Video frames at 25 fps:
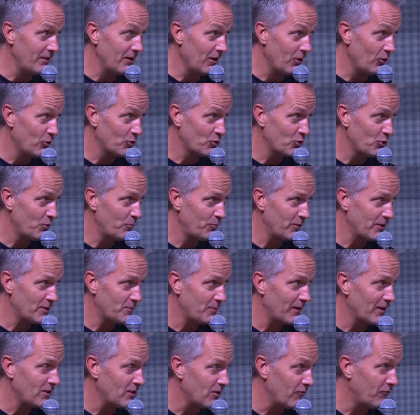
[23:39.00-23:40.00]
in a long-term
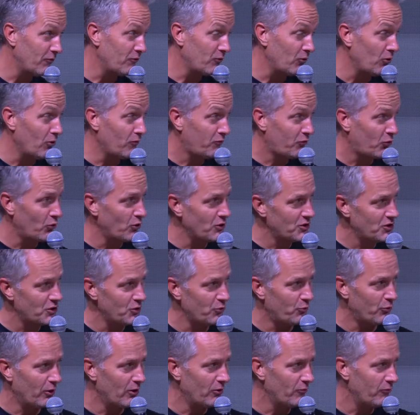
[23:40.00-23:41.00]
perspective, of
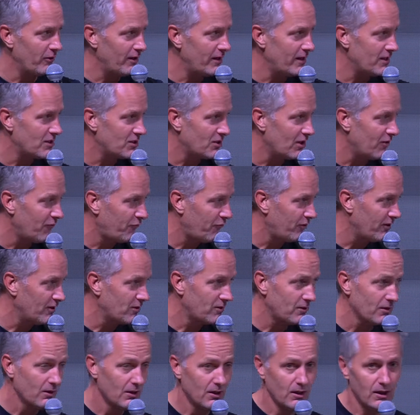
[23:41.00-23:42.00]
course, your runway is
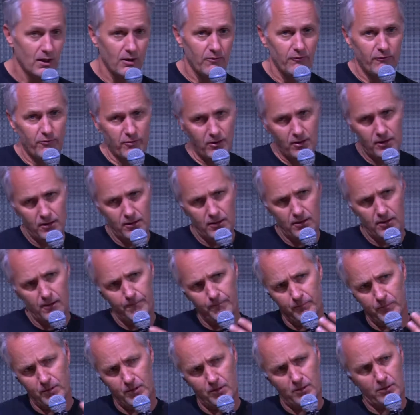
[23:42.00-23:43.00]
different
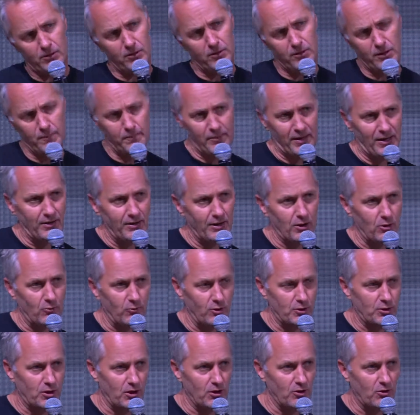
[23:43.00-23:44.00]
depending
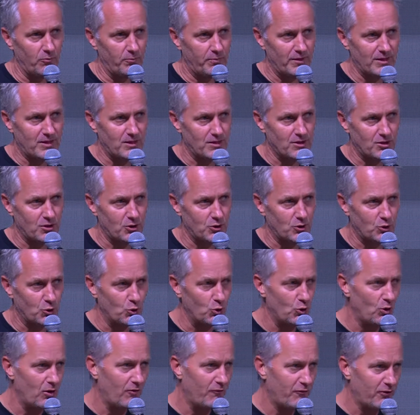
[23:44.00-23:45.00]
on what kind of business you
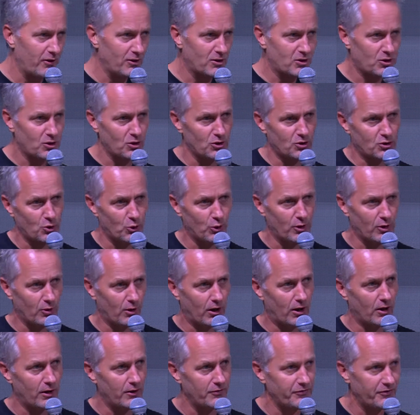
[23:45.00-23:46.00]
do. If it's
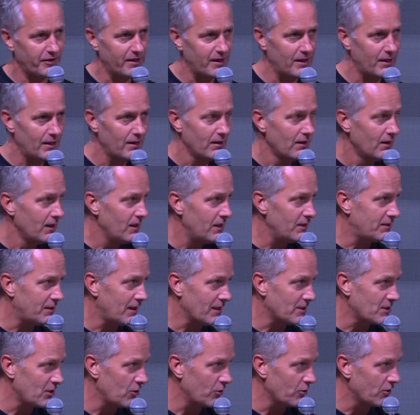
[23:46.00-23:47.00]
doing R&D,
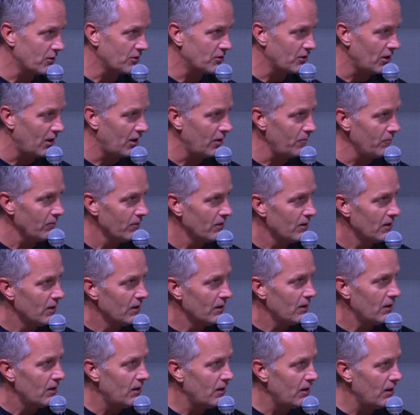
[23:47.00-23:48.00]
it takes longer time.
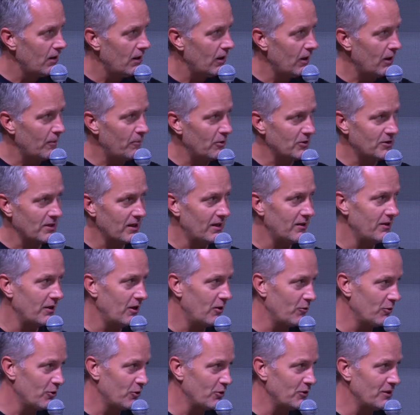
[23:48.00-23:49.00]
But
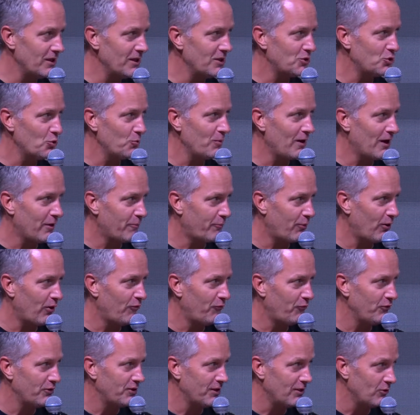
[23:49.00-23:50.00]
anyhow, you need to make
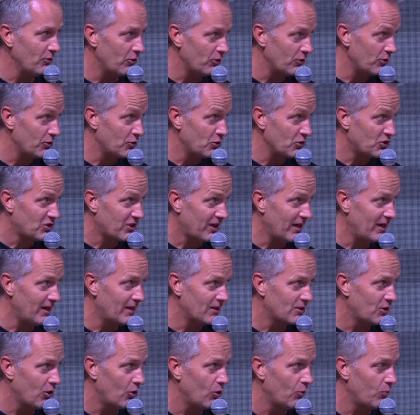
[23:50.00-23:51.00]
profit in order to
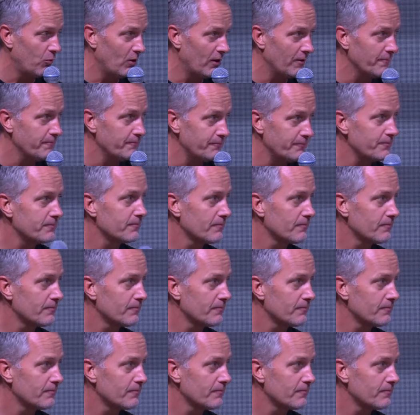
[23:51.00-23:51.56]
scale it globally.